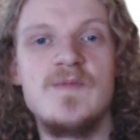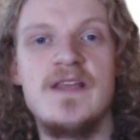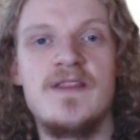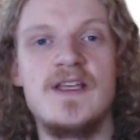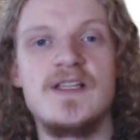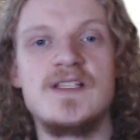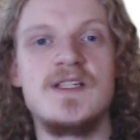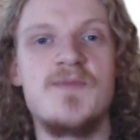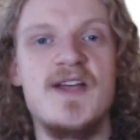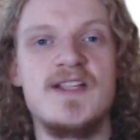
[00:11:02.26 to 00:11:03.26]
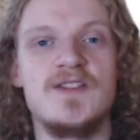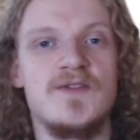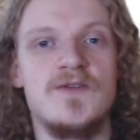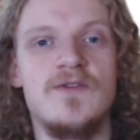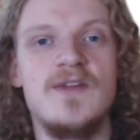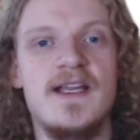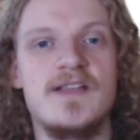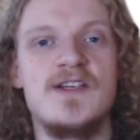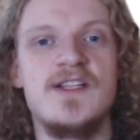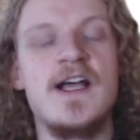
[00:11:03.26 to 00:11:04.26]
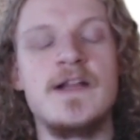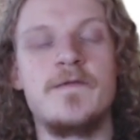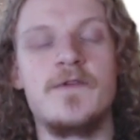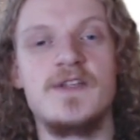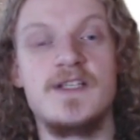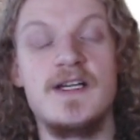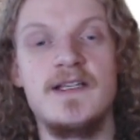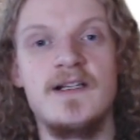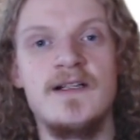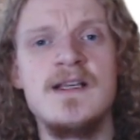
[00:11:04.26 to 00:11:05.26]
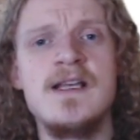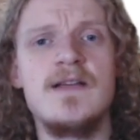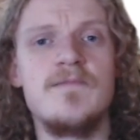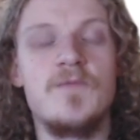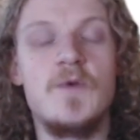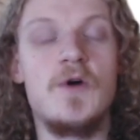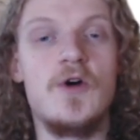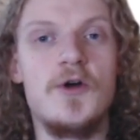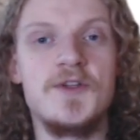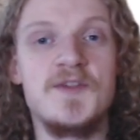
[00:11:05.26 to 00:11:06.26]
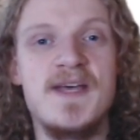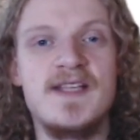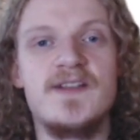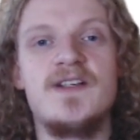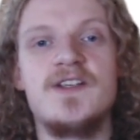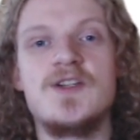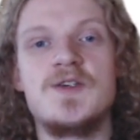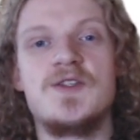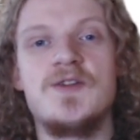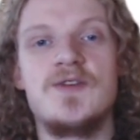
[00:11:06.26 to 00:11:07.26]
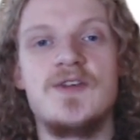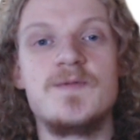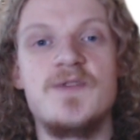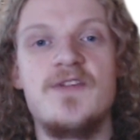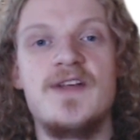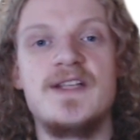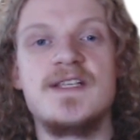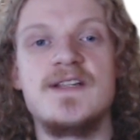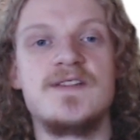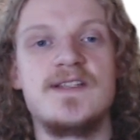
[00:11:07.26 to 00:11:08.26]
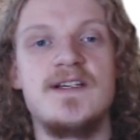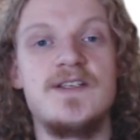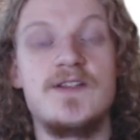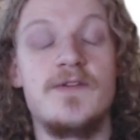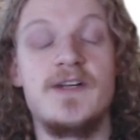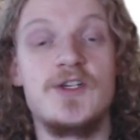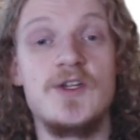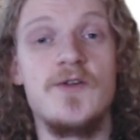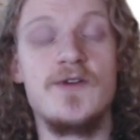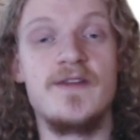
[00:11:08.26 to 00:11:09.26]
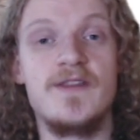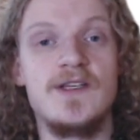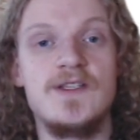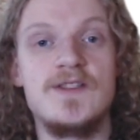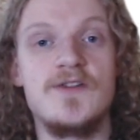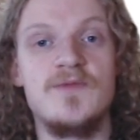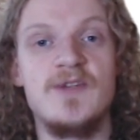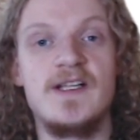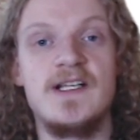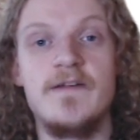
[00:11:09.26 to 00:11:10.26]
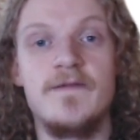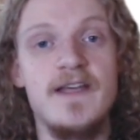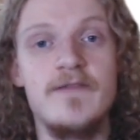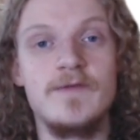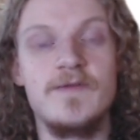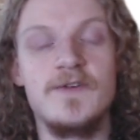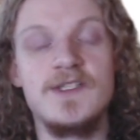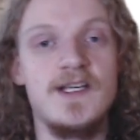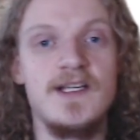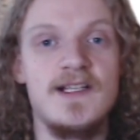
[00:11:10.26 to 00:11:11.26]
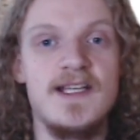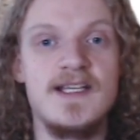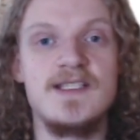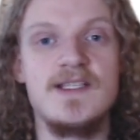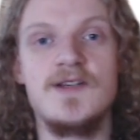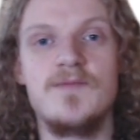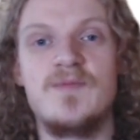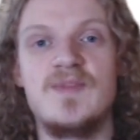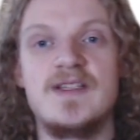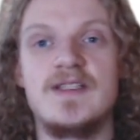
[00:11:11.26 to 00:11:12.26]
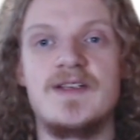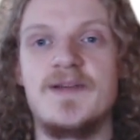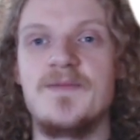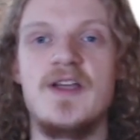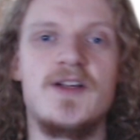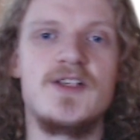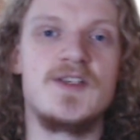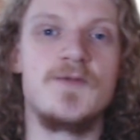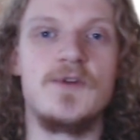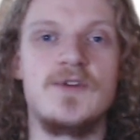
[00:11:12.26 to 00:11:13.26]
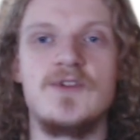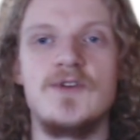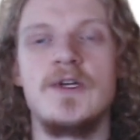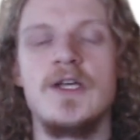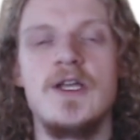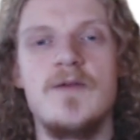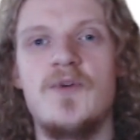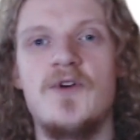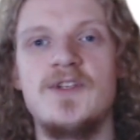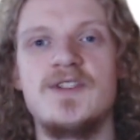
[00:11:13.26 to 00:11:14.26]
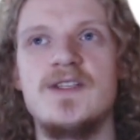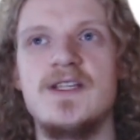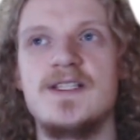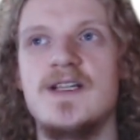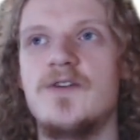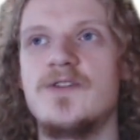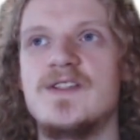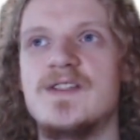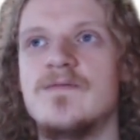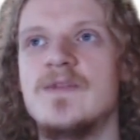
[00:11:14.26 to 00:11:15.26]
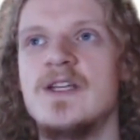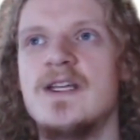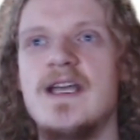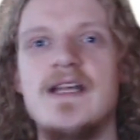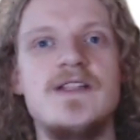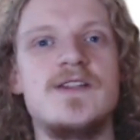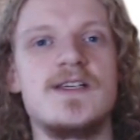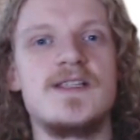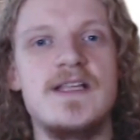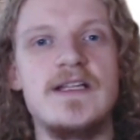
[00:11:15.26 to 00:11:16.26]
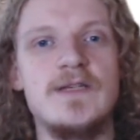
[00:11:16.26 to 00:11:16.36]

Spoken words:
he thinks it's better to actually gun for the title. Automatically, just due to experience and the skill he's already shown, I think he's going to be a clear favorite for the title next year. But yeah, I just wanted to point this out as an interesting